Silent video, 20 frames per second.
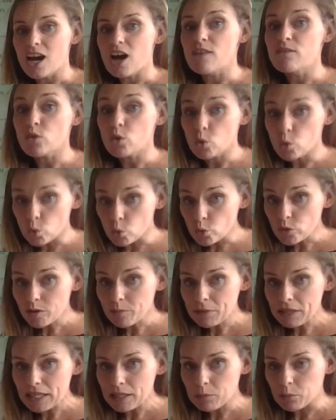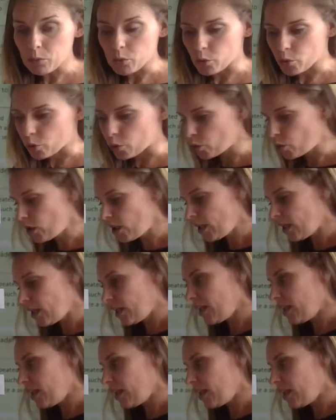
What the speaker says: of all the people,